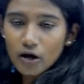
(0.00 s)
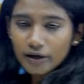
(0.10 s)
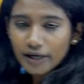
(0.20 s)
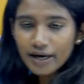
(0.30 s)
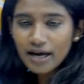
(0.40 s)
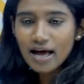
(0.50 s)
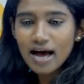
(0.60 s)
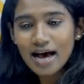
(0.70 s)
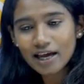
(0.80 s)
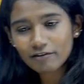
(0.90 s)
Okay,
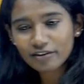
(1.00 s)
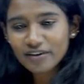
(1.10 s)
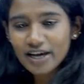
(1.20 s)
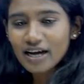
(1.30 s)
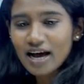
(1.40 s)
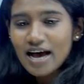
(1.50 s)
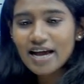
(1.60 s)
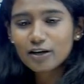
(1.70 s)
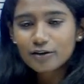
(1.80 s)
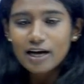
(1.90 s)
hi Vivek,
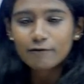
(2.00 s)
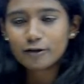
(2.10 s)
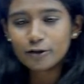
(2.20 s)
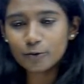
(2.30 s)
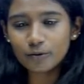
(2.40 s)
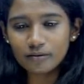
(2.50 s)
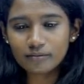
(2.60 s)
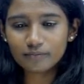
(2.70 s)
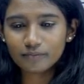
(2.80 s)
hi, good afternoon.